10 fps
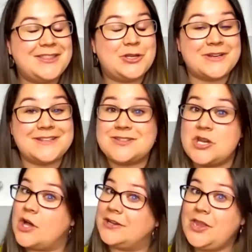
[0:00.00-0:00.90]
There is
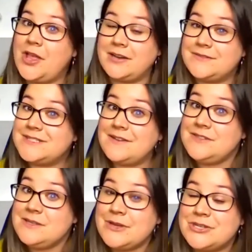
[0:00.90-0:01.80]
not a lot of safety
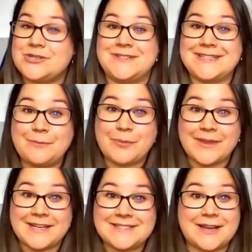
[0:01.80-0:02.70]
measures in place.